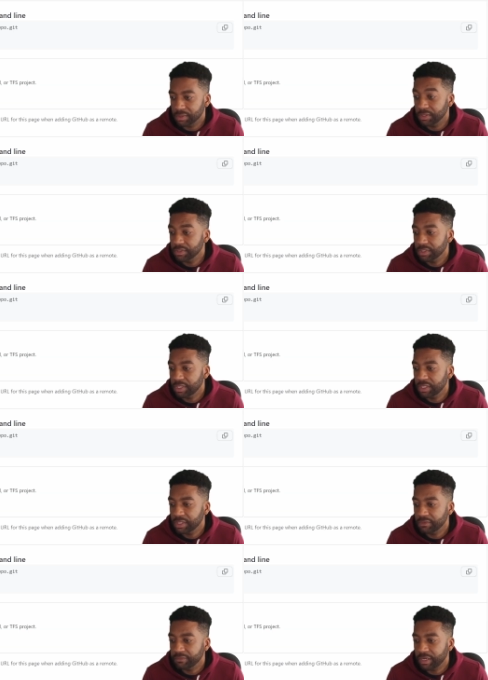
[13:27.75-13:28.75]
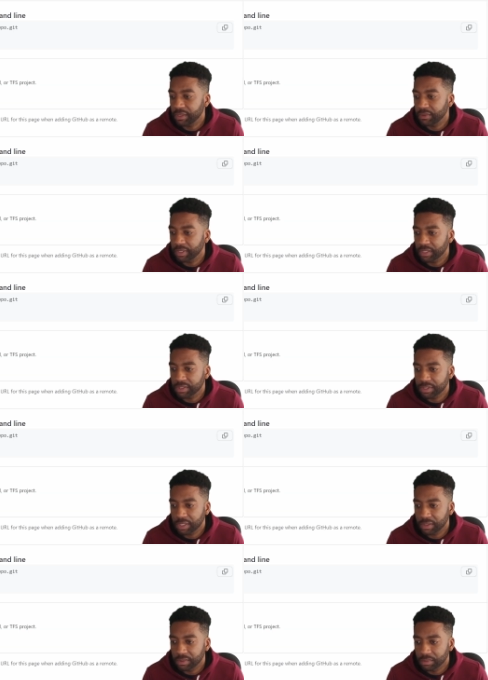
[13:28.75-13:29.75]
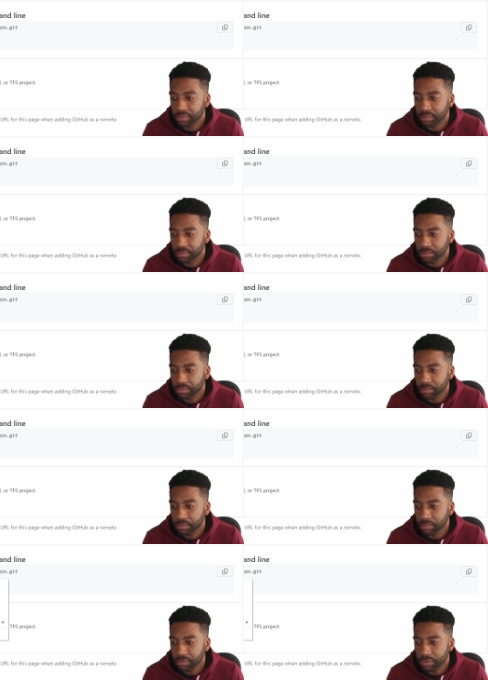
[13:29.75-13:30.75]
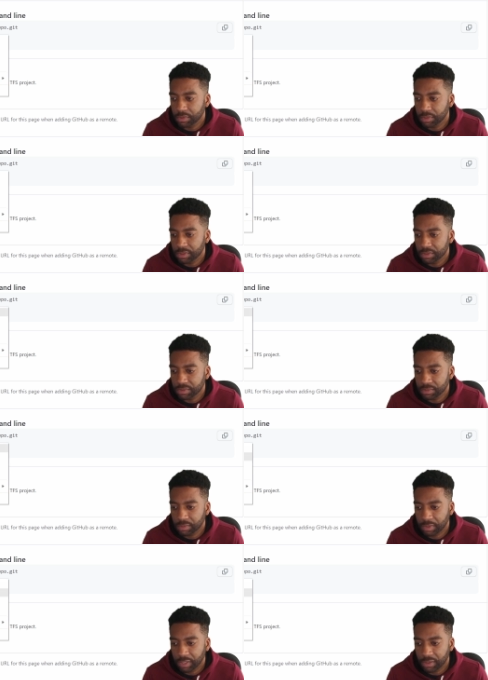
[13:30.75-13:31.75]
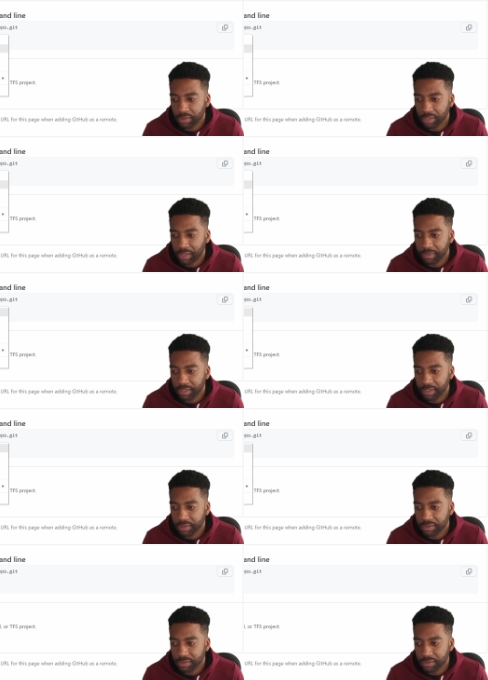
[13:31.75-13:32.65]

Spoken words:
It's a good idea to follow what Git's saying. So let's go ahead and copy this.